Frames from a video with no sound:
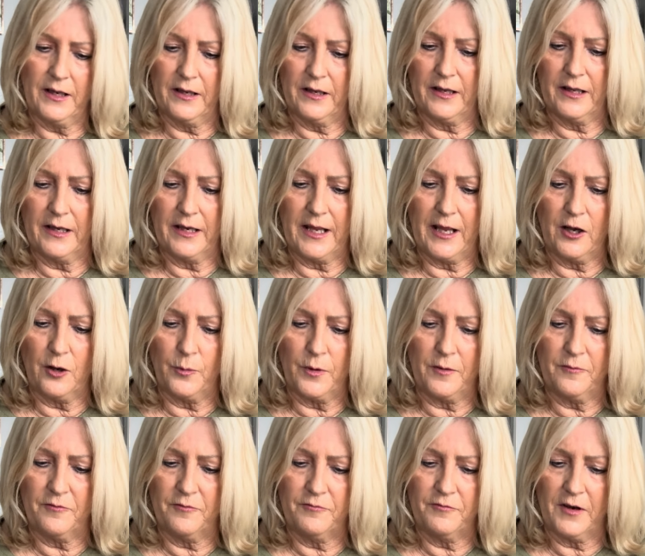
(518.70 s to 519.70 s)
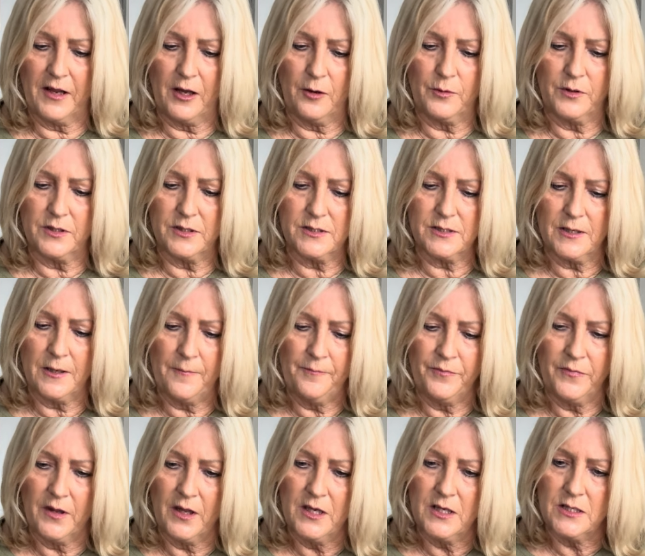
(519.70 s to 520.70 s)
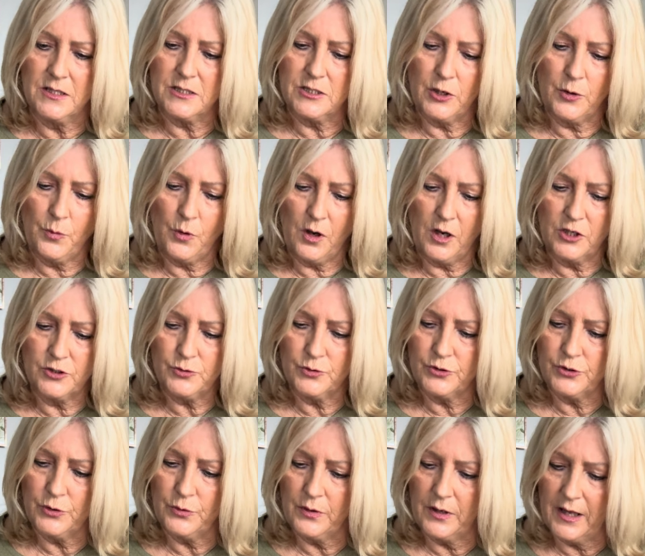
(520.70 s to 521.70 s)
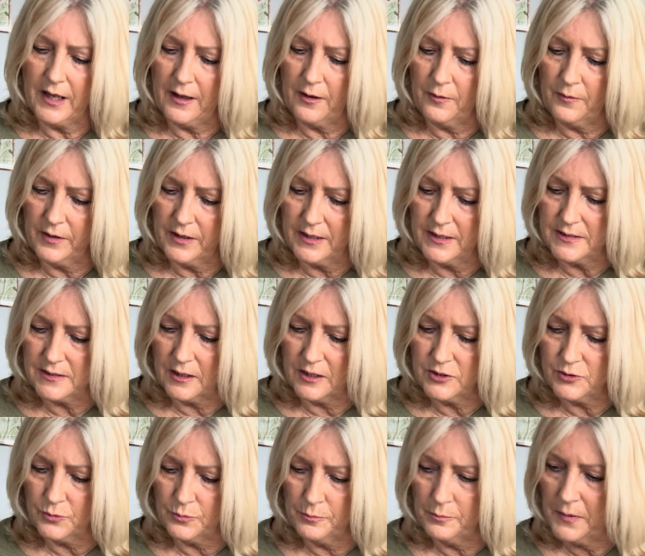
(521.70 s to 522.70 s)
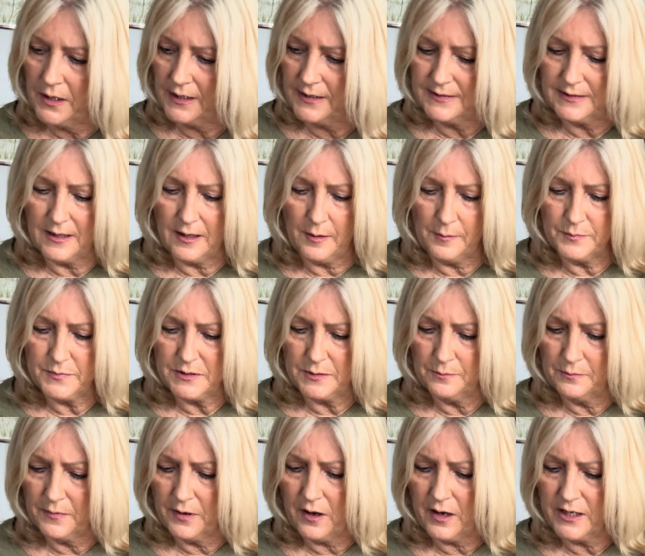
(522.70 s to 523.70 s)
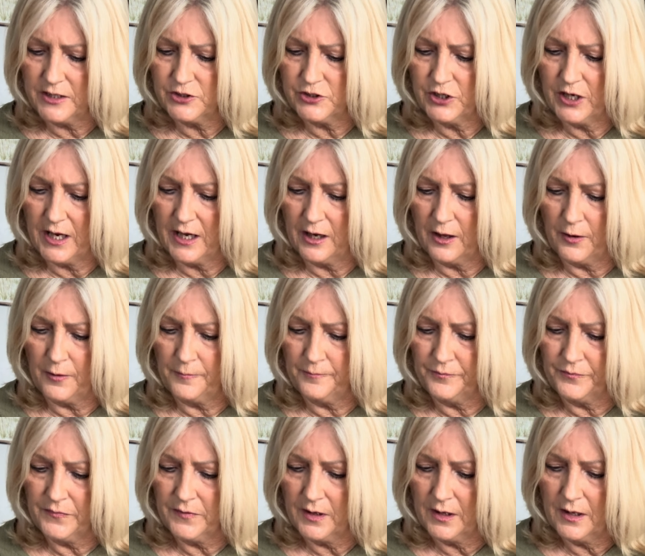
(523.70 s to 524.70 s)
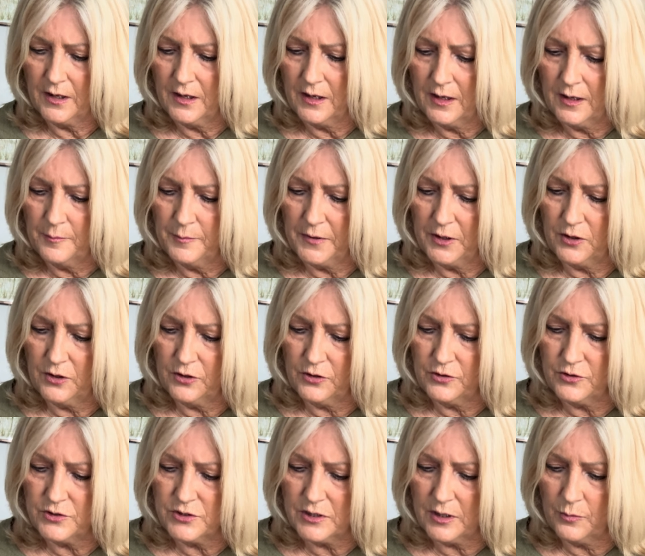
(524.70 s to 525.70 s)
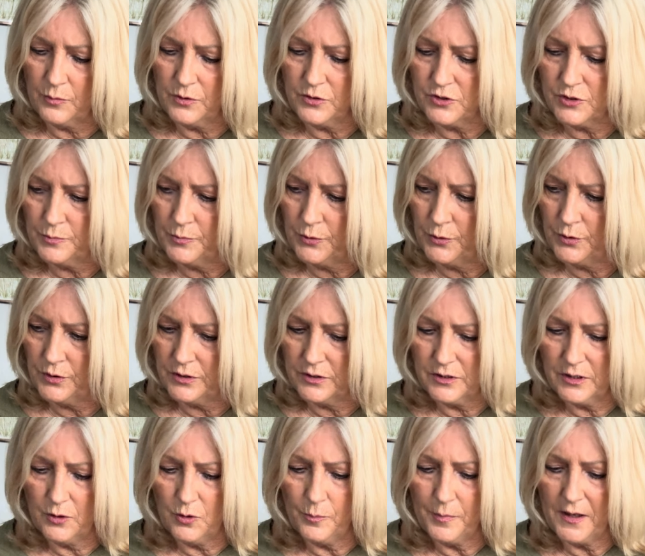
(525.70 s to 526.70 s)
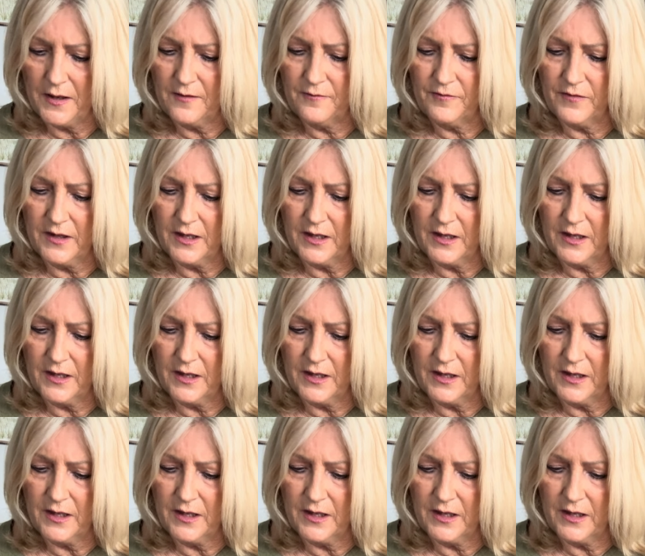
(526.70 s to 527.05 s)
yellowy flowers. So what I shall do now is I shall mix up some nice yellow, because I want to put a little bit of